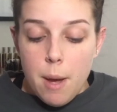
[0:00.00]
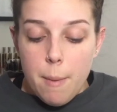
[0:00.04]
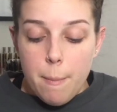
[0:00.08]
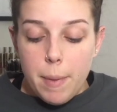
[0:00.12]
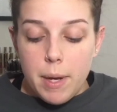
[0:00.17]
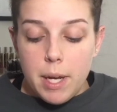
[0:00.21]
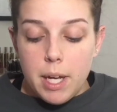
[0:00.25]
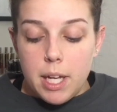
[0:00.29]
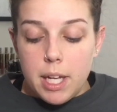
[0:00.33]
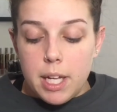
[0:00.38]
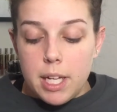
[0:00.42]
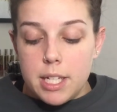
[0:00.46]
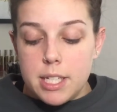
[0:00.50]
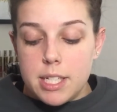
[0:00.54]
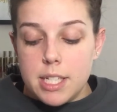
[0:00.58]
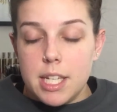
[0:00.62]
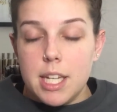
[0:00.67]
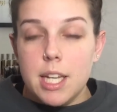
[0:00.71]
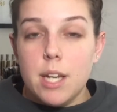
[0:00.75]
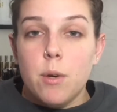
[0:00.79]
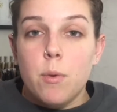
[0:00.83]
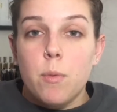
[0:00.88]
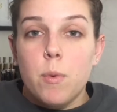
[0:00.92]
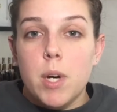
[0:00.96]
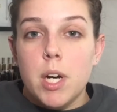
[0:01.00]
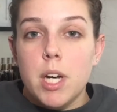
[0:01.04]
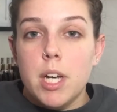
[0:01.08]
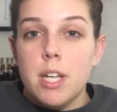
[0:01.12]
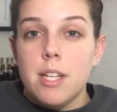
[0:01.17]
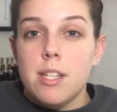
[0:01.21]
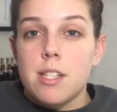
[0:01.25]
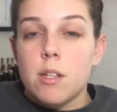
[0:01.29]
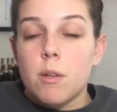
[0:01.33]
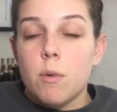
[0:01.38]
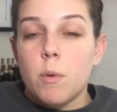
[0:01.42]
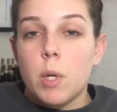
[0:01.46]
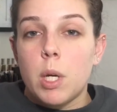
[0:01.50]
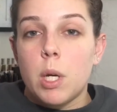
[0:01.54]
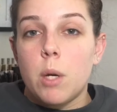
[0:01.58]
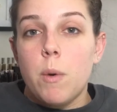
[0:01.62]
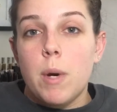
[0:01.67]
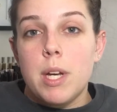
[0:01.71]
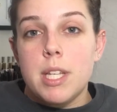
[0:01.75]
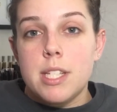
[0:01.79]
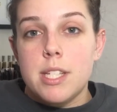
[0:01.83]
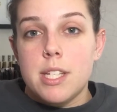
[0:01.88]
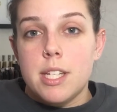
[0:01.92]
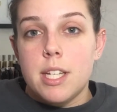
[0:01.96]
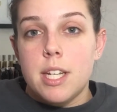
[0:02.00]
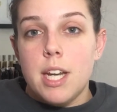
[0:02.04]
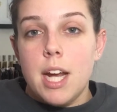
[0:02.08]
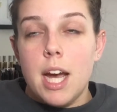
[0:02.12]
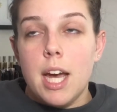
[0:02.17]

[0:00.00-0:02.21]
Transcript: but it was requested.